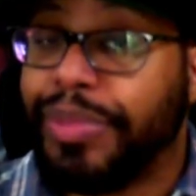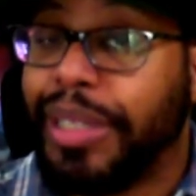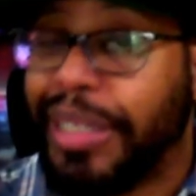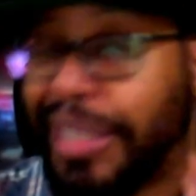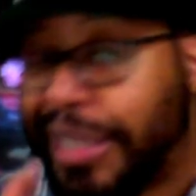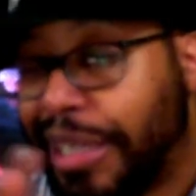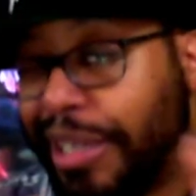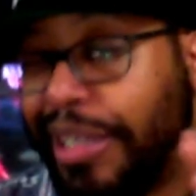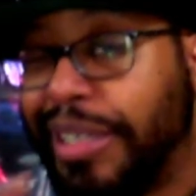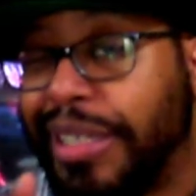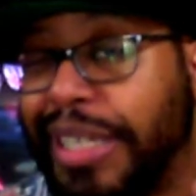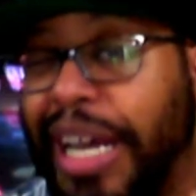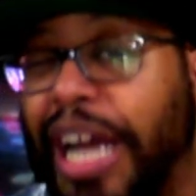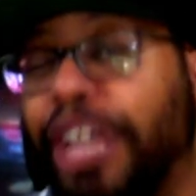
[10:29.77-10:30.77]
Still is
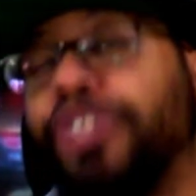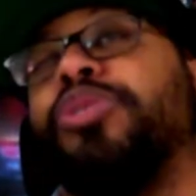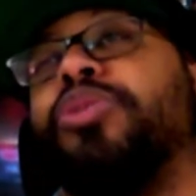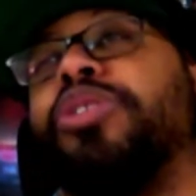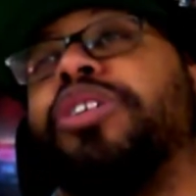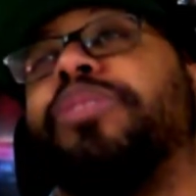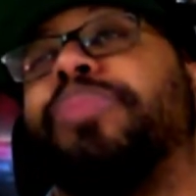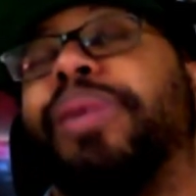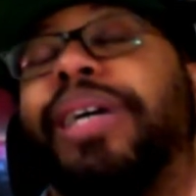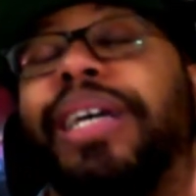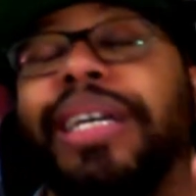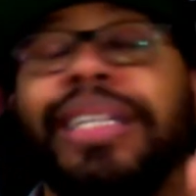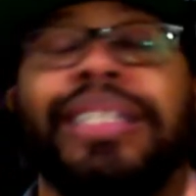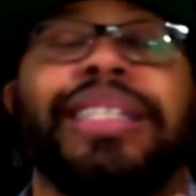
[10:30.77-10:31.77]
kind of sorta, of, but
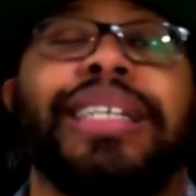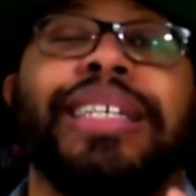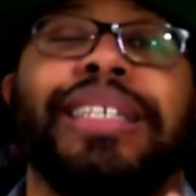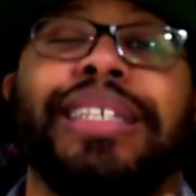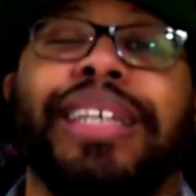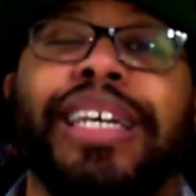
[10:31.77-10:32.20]
it's it's